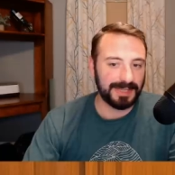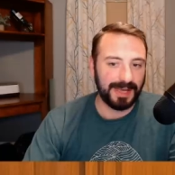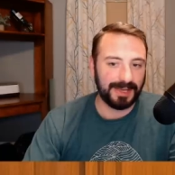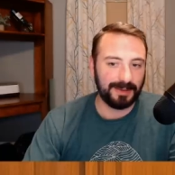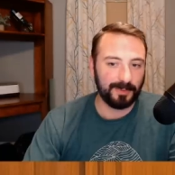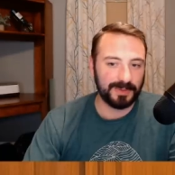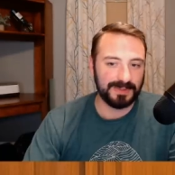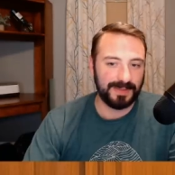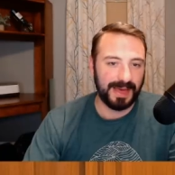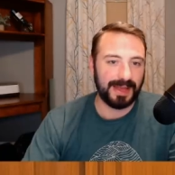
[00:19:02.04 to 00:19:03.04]
day
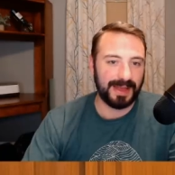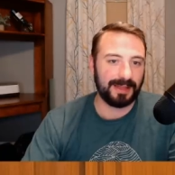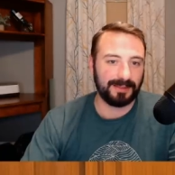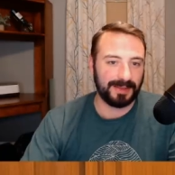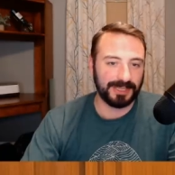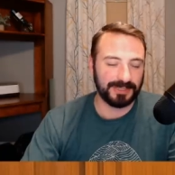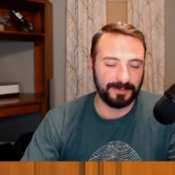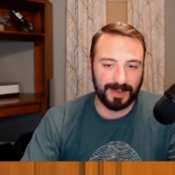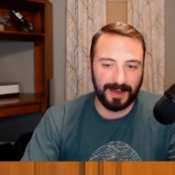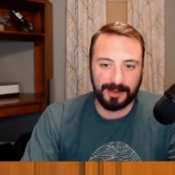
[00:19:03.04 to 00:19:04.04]
was that allocation
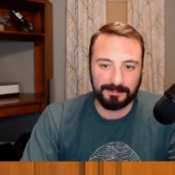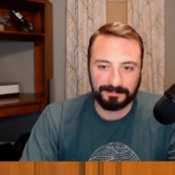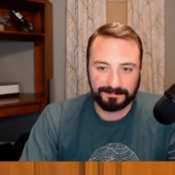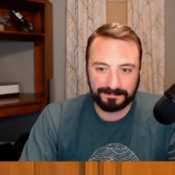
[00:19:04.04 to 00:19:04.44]
of time.